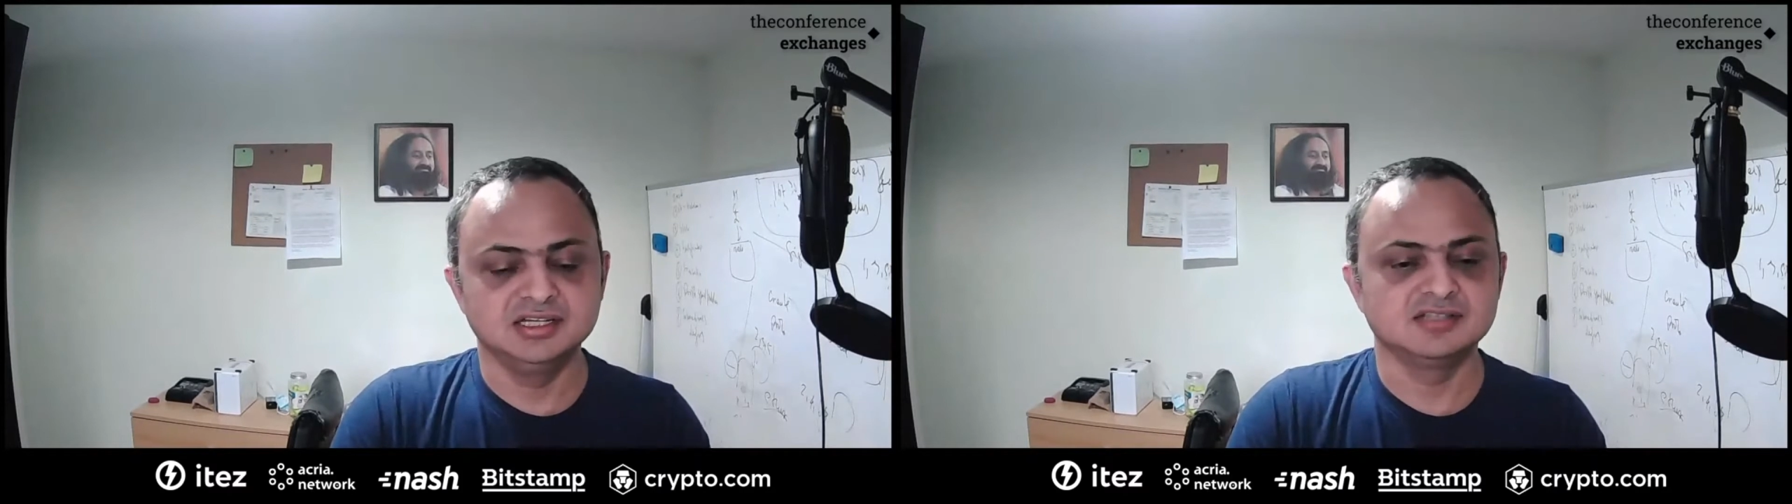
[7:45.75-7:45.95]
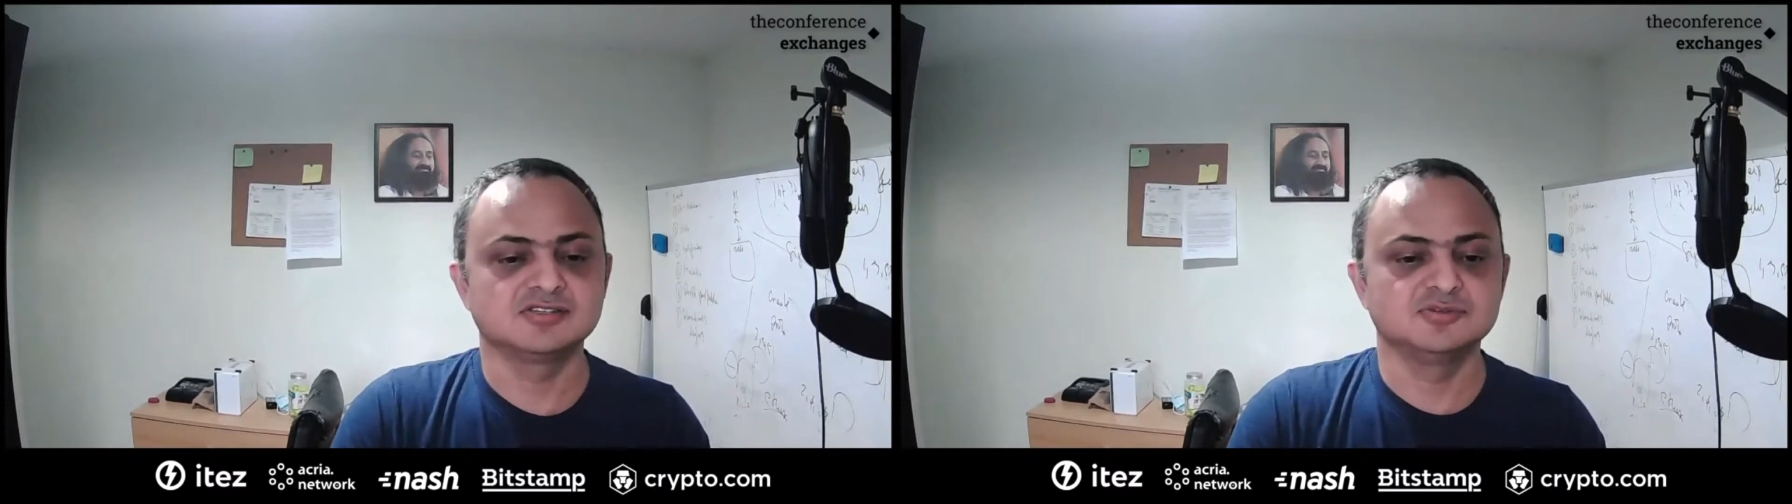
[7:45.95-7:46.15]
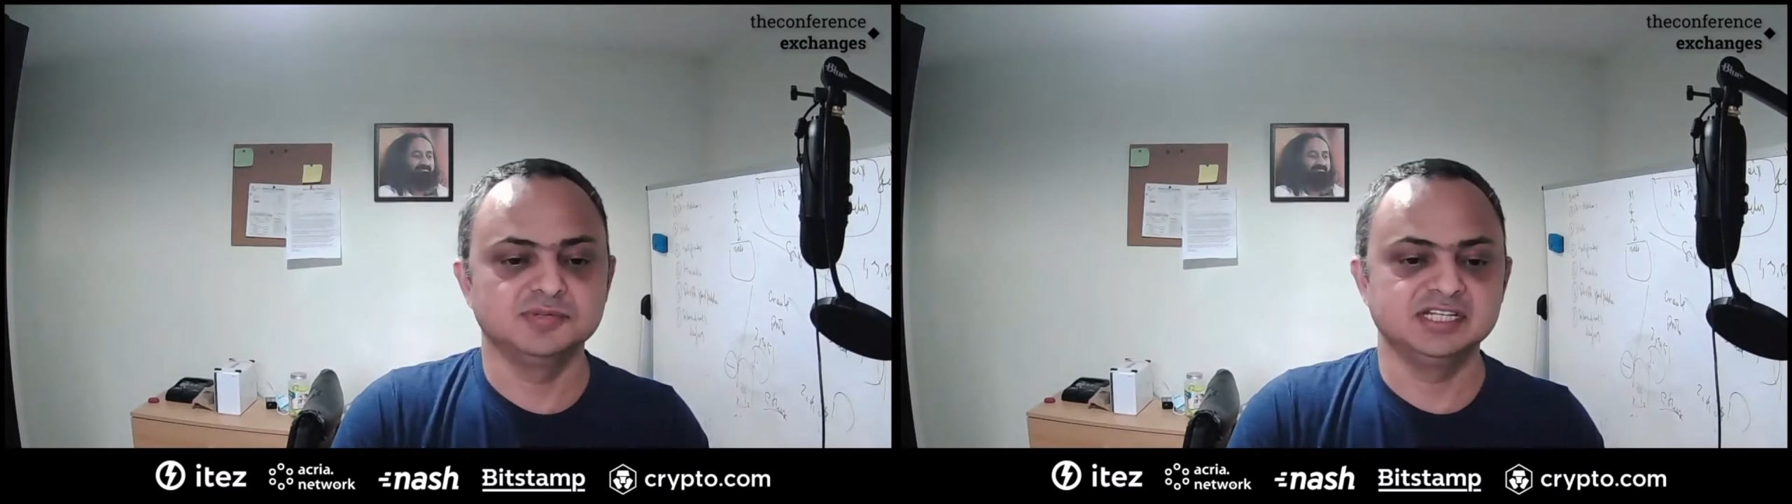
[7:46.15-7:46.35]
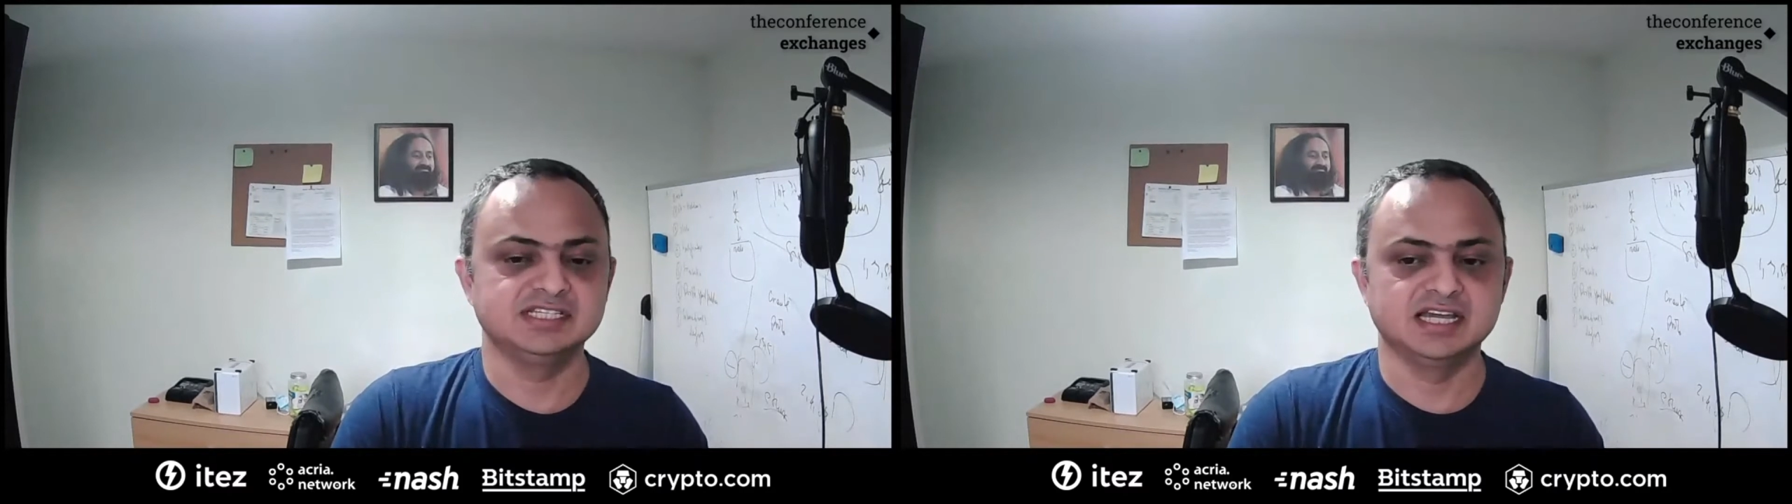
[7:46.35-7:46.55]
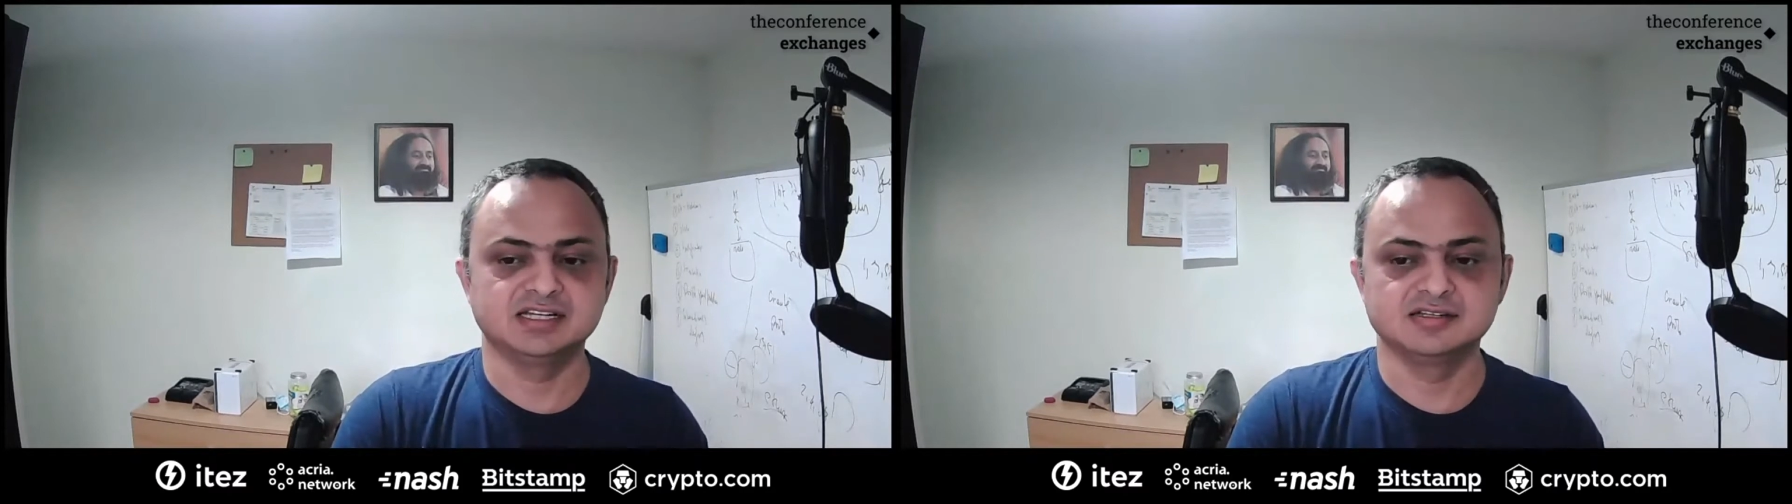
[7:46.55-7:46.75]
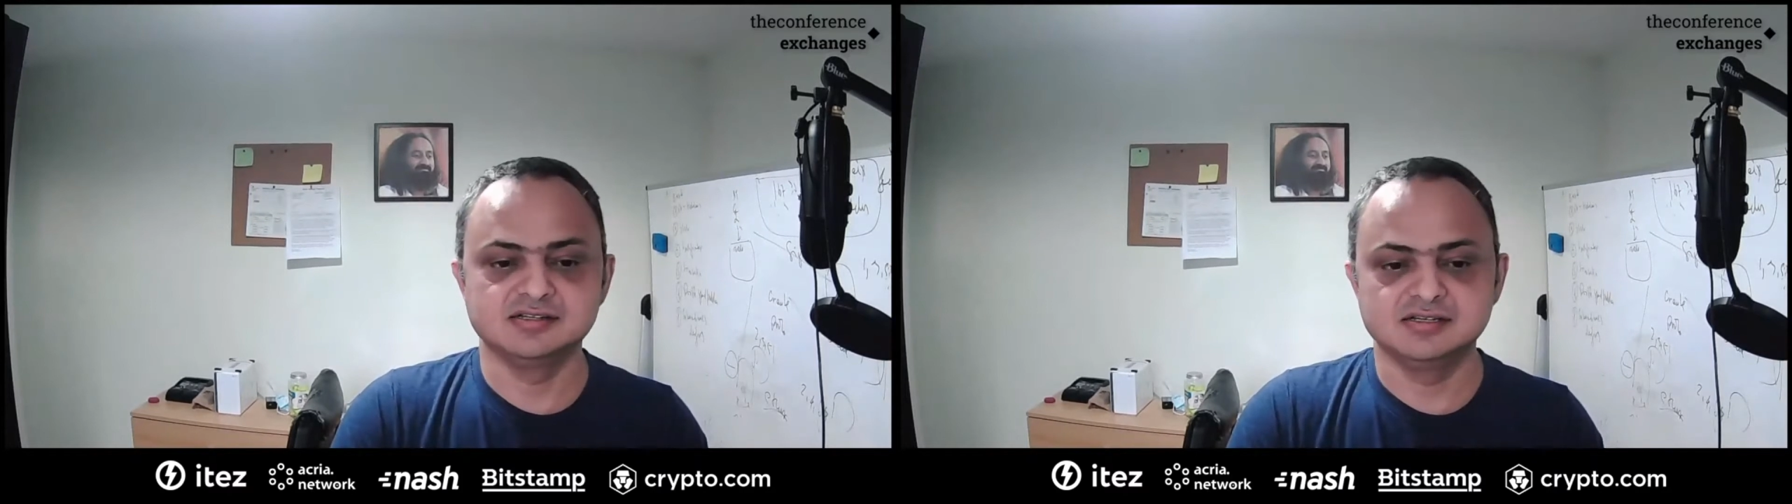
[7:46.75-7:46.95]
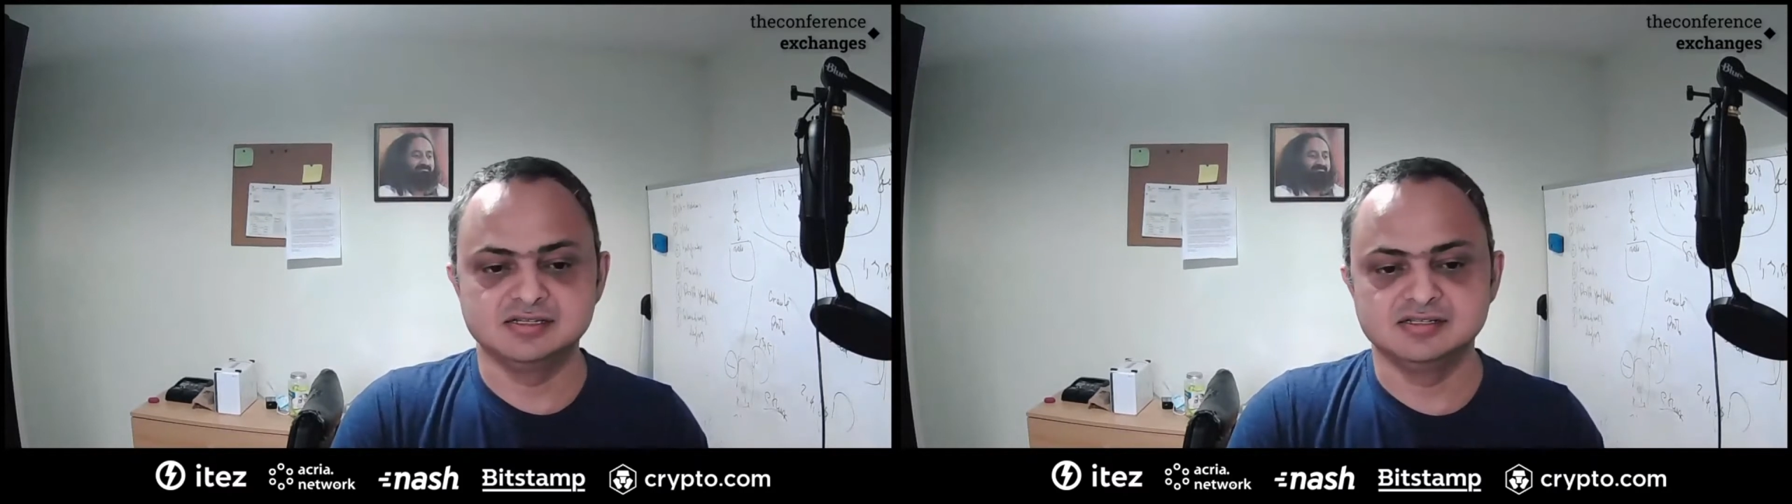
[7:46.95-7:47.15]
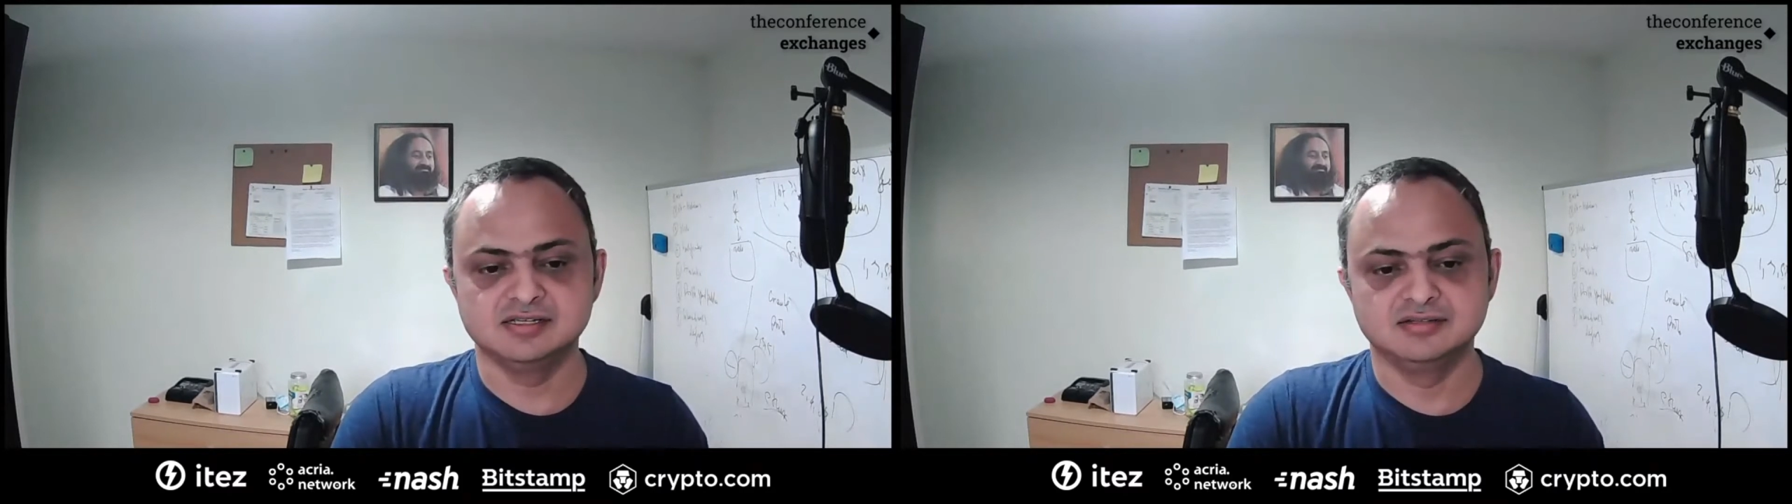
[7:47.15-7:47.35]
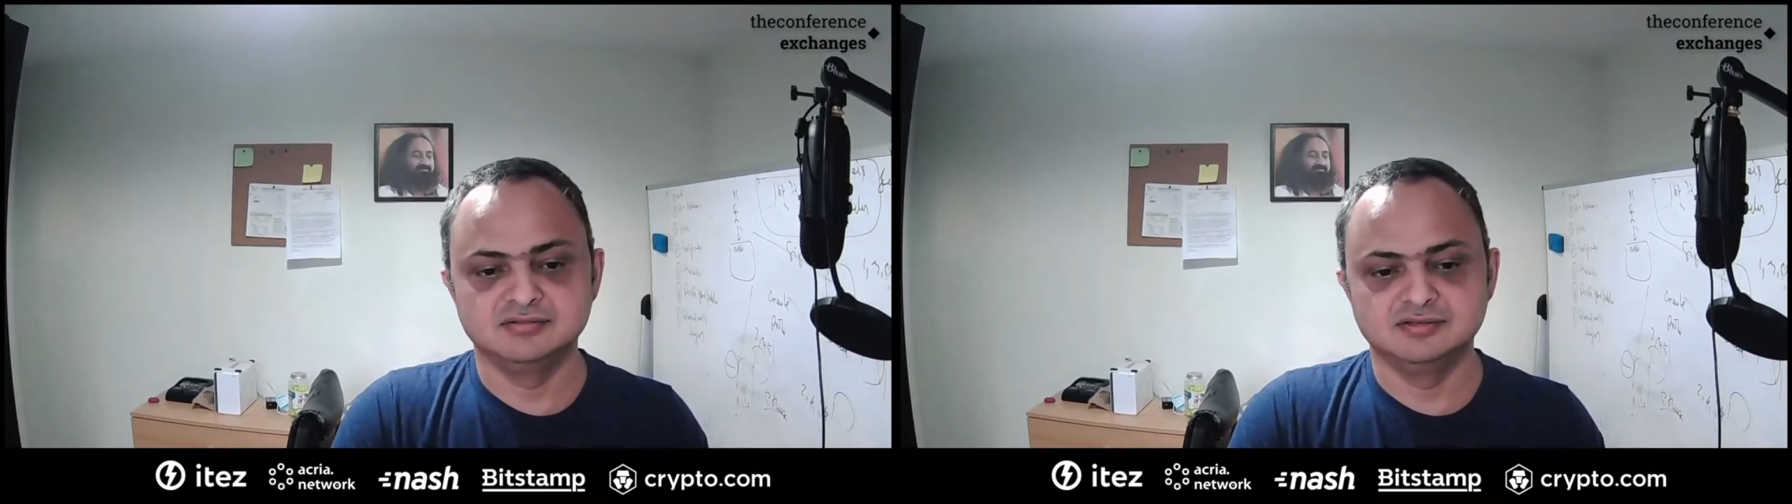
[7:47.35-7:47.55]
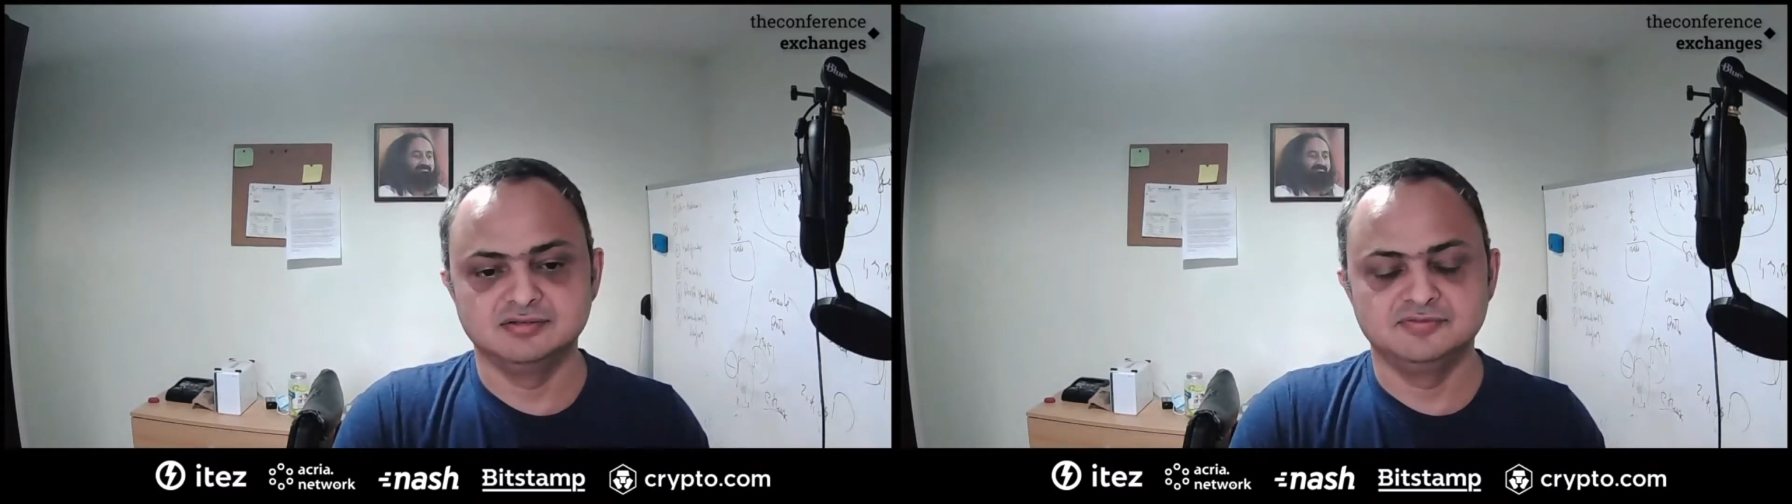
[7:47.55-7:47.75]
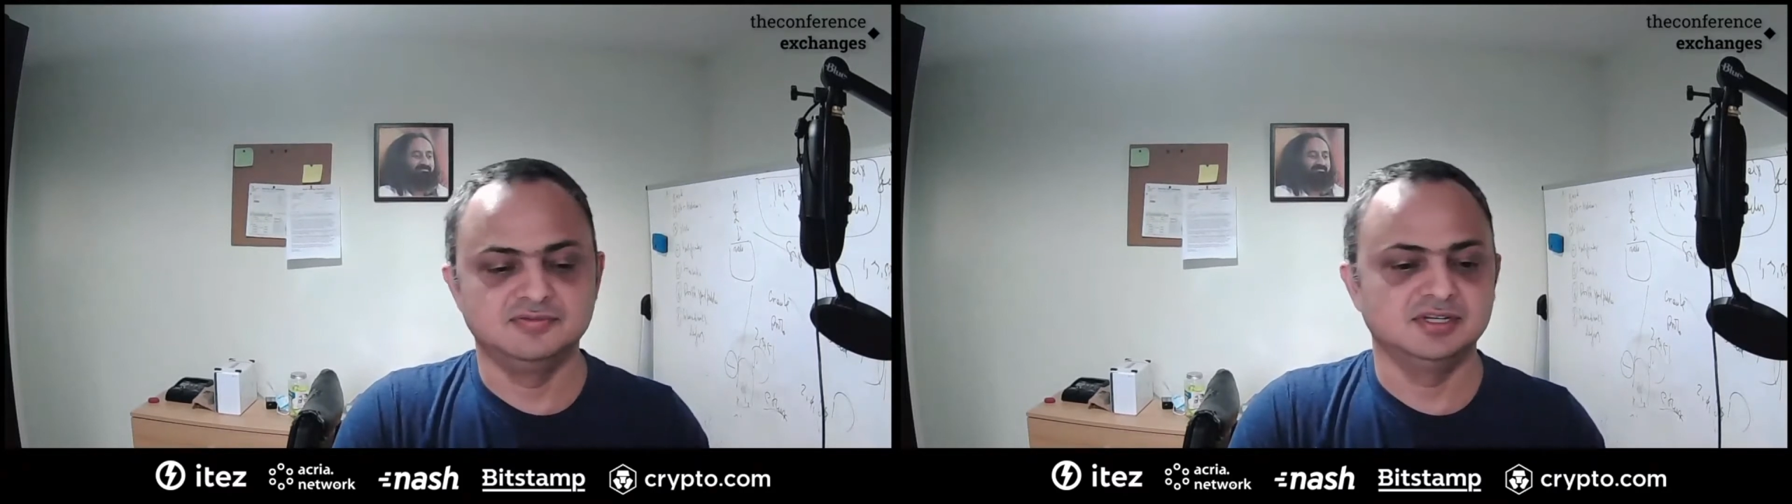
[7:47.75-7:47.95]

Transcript: unscrupulous actors and you know